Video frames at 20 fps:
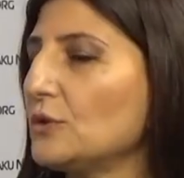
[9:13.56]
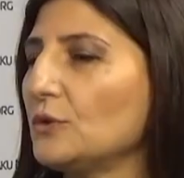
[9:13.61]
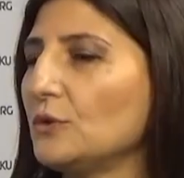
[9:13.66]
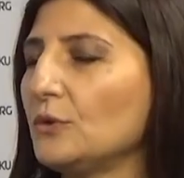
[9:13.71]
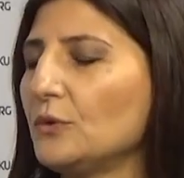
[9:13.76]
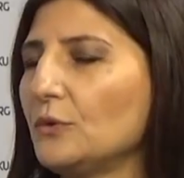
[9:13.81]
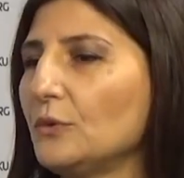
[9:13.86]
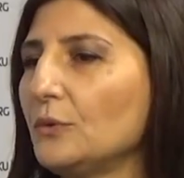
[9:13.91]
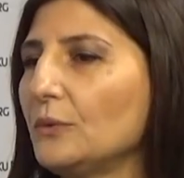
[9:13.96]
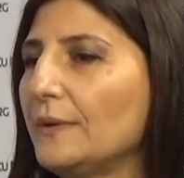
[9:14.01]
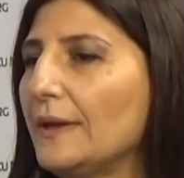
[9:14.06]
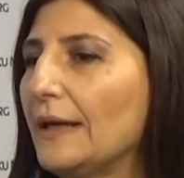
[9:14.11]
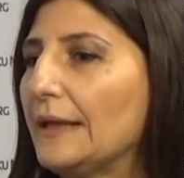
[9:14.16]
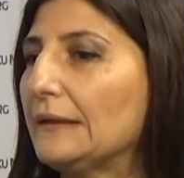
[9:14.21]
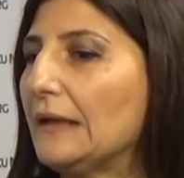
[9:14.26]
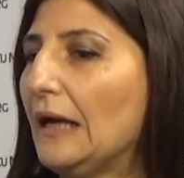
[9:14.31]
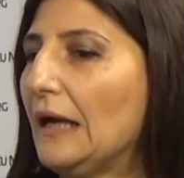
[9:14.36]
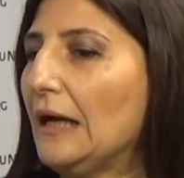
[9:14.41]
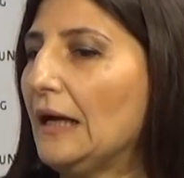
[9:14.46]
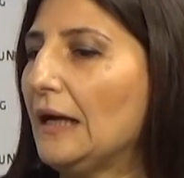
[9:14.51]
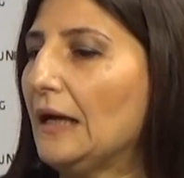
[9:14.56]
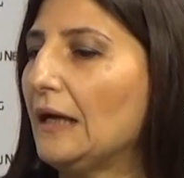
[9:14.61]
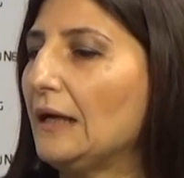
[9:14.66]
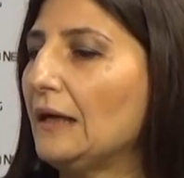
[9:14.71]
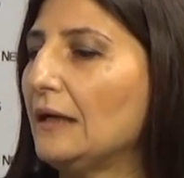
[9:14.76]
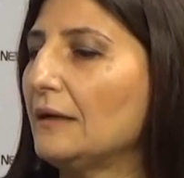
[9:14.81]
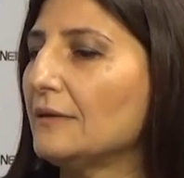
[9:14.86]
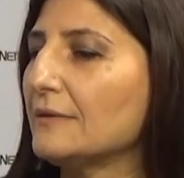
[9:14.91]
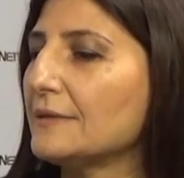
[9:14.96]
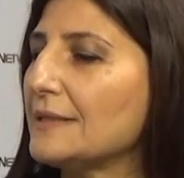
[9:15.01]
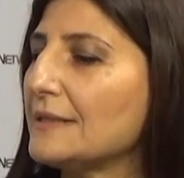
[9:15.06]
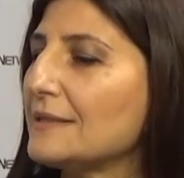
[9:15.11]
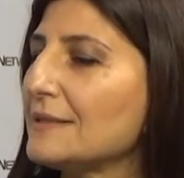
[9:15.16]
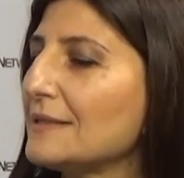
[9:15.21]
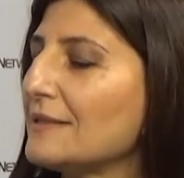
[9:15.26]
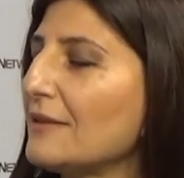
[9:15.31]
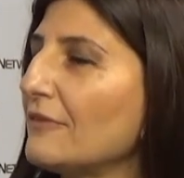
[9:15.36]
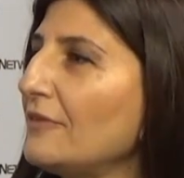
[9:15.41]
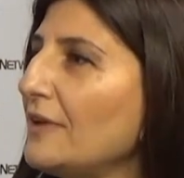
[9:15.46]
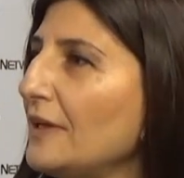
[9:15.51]
to you that
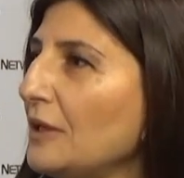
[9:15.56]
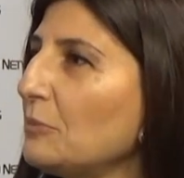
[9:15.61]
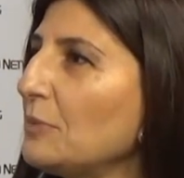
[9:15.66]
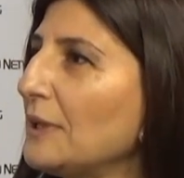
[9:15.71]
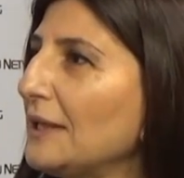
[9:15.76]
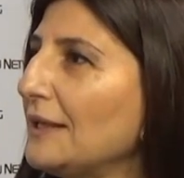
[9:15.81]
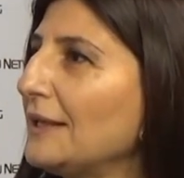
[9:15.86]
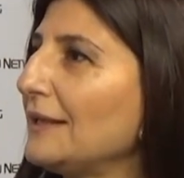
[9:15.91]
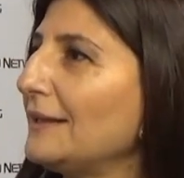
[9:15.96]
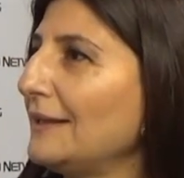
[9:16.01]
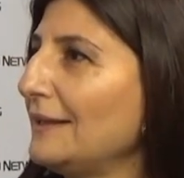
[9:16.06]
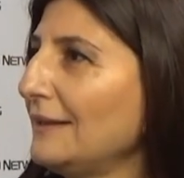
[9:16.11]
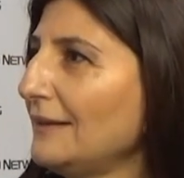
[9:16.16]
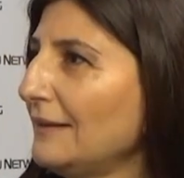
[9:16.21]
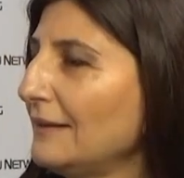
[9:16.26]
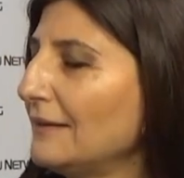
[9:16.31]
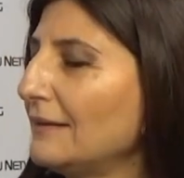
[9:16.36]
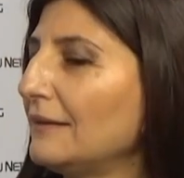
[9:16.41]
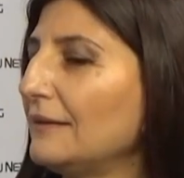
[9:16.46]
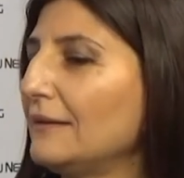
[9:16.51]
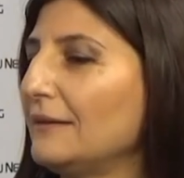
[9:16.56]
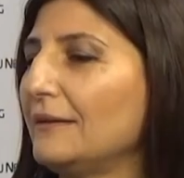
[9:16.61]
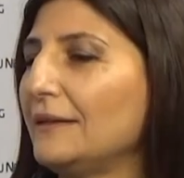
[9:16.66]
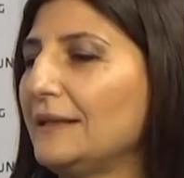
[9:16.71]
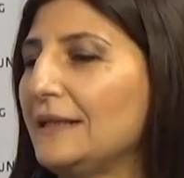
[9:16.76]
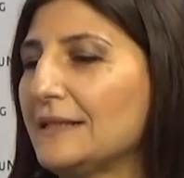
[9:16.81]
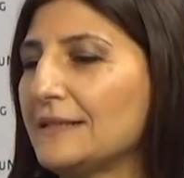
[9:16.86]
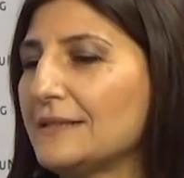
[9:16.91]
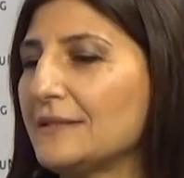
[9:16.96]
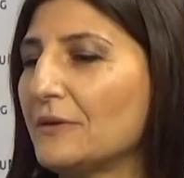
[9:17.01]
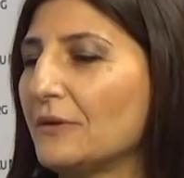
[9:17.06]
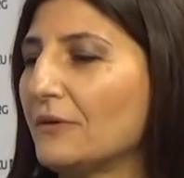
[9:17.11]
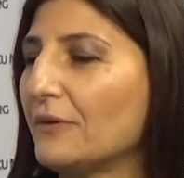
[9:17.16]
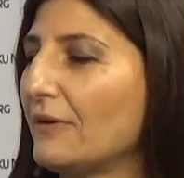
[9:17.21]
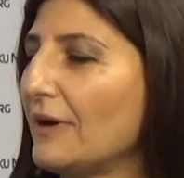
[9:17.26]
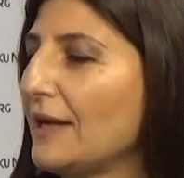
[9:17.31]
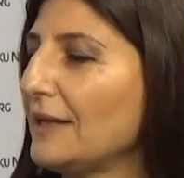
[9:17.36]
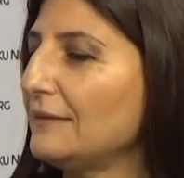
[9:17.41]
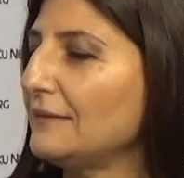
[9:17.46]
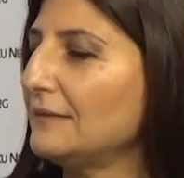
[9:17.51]
since the very beginning, yes, you're
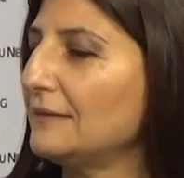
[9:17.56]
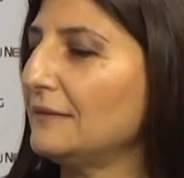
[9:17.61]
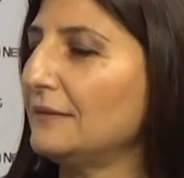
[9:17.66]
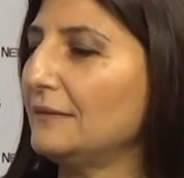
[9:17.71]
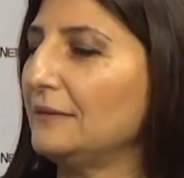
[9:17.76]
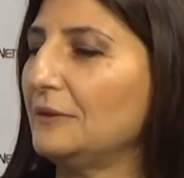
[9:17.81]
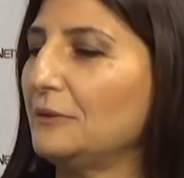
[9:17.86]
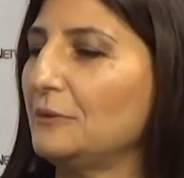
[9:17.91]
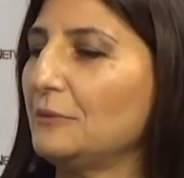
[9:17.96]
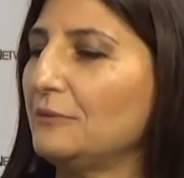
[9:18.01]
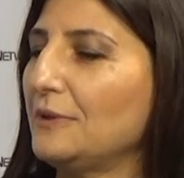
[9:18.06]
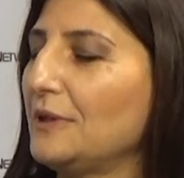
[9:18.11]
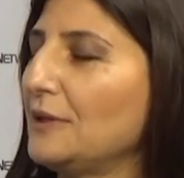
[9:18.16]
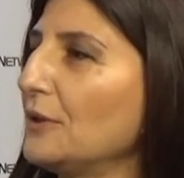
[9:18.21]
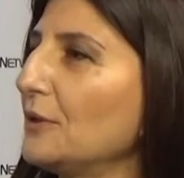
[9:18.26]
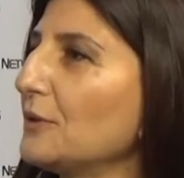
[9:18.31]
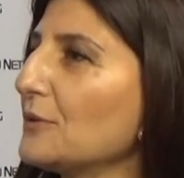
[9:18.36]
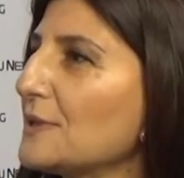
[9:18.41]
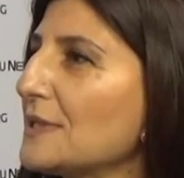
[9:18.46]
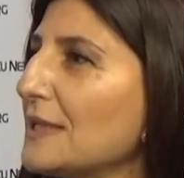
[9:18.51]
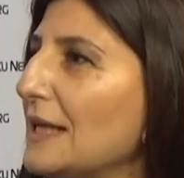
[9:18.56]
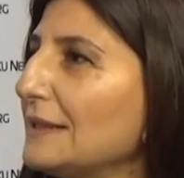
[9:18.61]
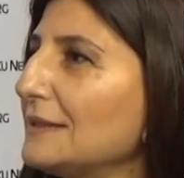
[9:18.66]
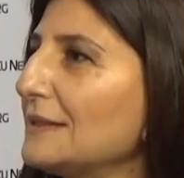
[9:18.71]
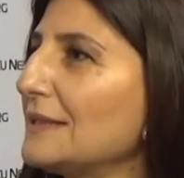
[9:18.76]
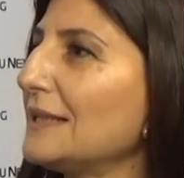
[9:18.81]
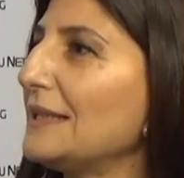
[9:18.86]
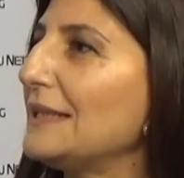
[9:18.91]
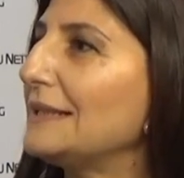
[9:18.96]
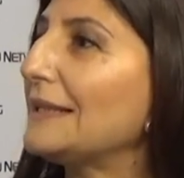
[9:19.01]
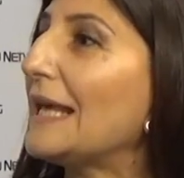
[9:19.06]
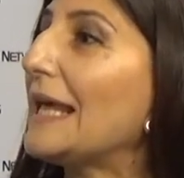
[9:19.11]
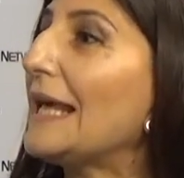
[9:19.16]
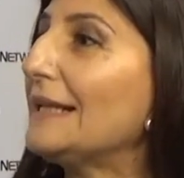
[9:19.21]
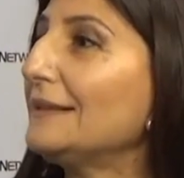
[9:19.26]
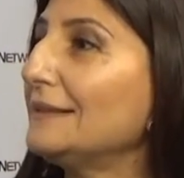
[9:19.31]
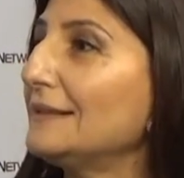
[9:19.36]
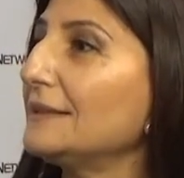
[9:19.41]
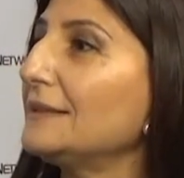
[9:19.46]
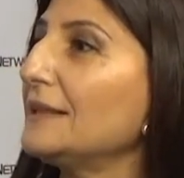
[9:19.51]
right, we know that it
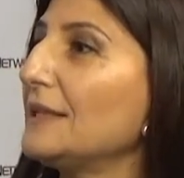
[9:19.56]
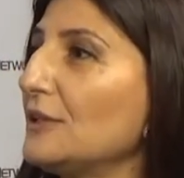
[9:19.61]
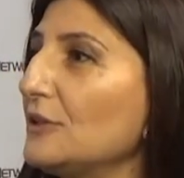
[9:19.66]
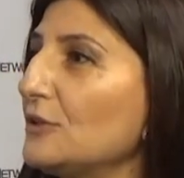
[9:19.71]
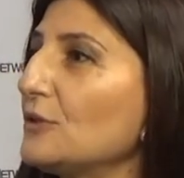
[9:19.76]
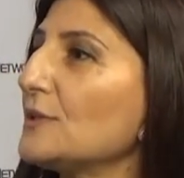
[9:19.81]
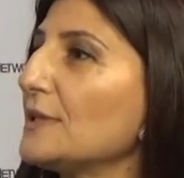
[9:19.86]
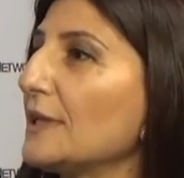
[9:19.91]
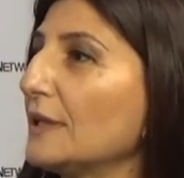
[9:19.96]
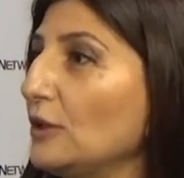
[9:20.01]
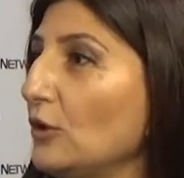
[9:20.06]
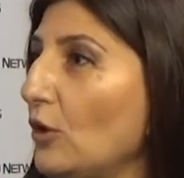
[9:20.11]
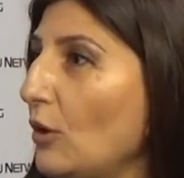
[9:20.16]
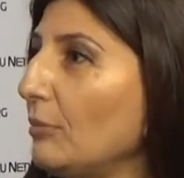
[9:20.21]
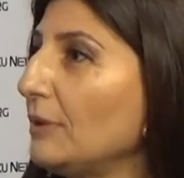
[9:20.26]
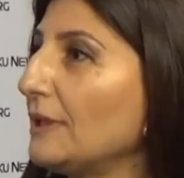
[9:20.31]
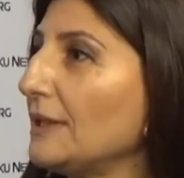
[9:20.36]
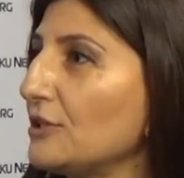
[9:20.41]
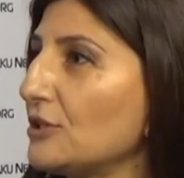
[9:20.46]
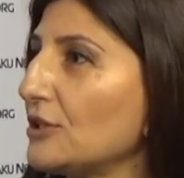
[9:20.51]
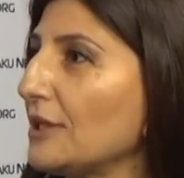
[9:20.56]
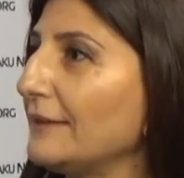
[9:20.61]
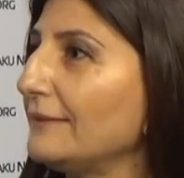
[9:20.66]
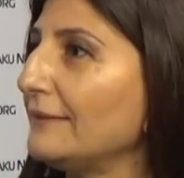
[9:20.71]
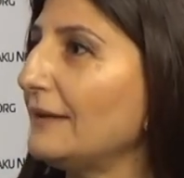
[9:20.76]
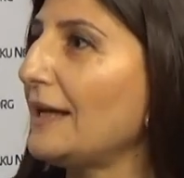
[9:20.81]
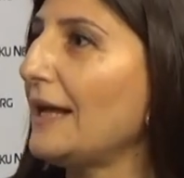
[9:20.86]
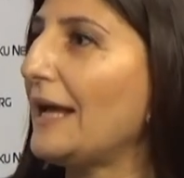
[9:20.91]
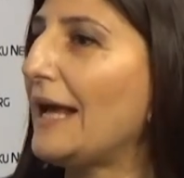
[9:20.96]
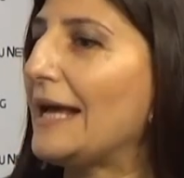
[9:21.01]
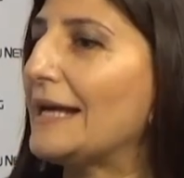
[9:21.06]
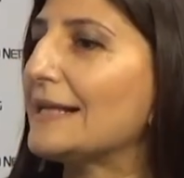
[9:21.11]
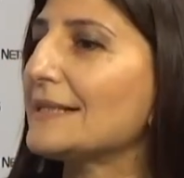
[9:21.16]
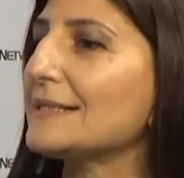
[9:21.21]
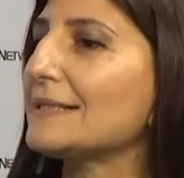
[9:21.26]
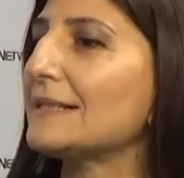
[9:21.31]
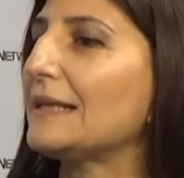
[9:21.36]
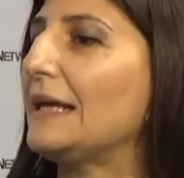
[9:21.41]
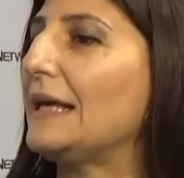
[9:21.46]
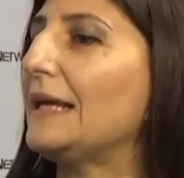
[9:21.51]
entered into the global agenda
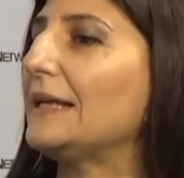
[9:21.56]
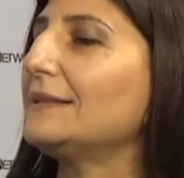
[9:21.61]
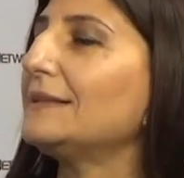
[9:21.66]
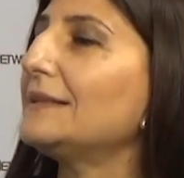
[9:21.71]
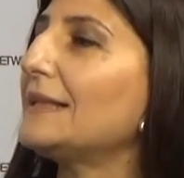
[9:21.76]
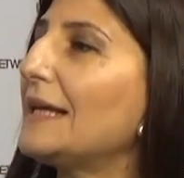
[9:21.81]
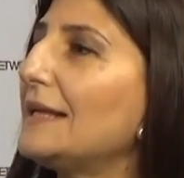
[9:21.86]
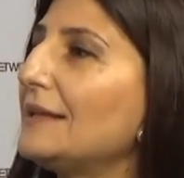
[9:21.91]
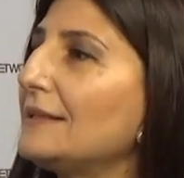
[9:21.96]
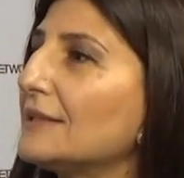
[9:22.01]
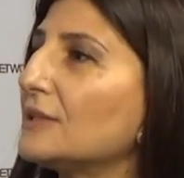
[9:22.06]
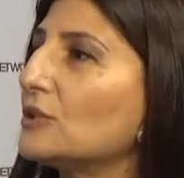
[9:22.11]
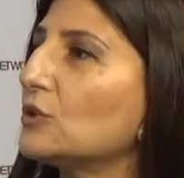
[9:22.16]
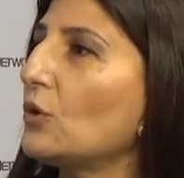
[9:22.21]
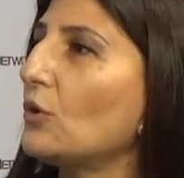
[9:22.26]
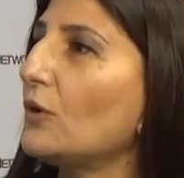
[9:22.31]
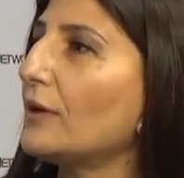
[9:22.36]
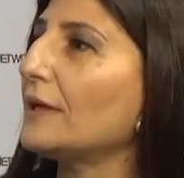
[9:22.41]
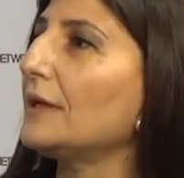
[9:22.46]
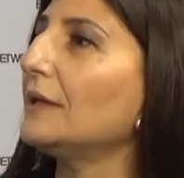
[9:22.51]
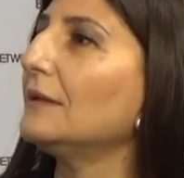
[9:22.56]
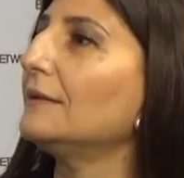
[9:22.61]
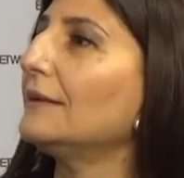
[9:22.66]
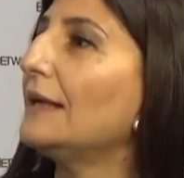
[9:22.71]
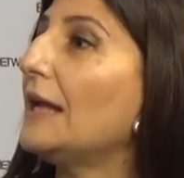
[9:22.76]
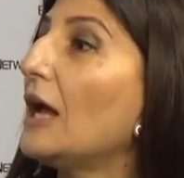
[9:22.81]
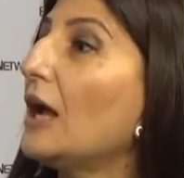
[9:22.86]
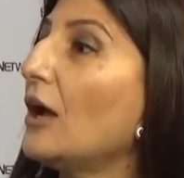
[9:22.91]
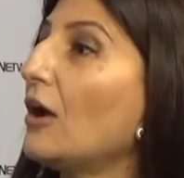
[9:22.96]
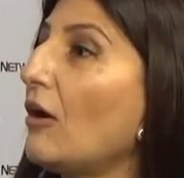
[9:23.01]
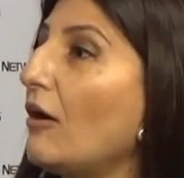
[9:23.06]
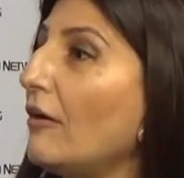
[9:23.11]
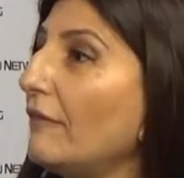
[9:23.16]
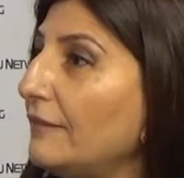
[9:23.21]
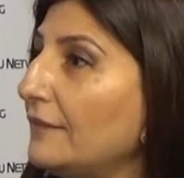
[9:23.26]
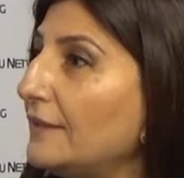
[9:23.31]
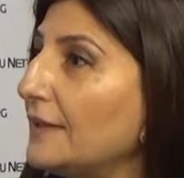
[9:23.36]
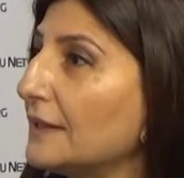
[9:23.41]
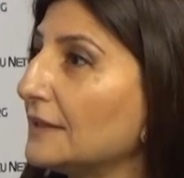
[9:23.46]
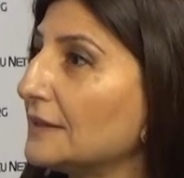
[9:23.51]
as a territorial
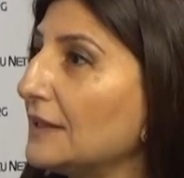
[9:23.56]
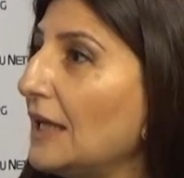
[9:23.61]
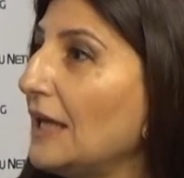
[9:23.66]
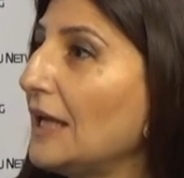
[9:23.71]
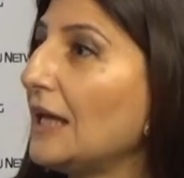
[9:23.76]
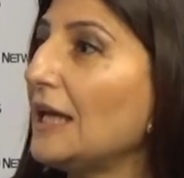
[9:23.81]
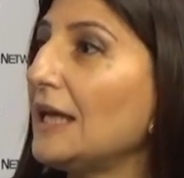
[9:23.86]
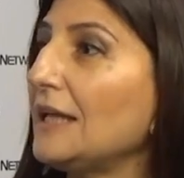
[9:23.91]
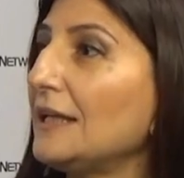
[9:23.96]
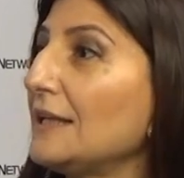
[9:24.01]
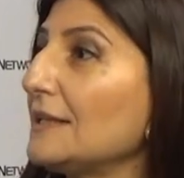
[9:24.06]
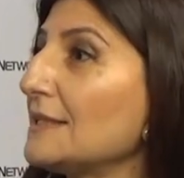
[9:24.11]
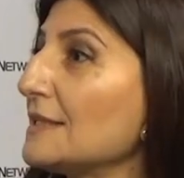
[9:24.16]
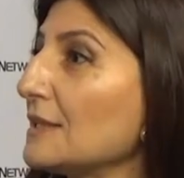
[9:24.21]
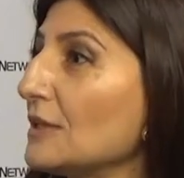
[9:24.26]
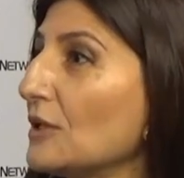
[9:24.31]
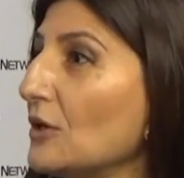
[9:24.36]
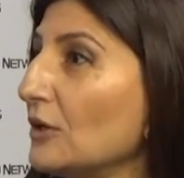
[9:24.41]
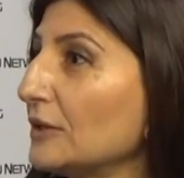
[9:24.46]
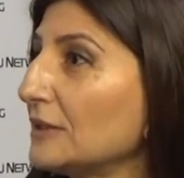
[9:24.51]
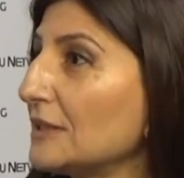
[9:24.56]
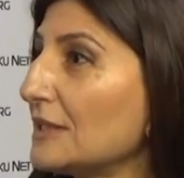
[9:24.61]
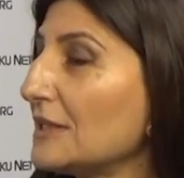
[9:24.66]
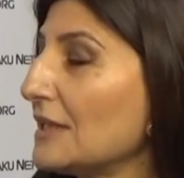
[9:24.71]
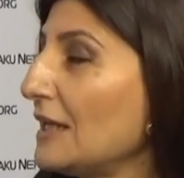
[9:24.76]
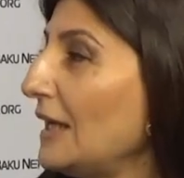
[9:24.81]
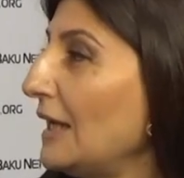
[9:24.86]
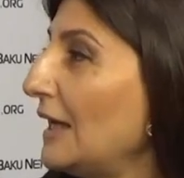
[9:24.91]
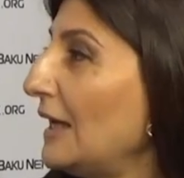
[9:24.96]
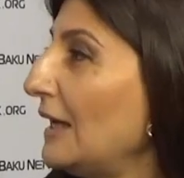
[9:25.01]
conflict. It is not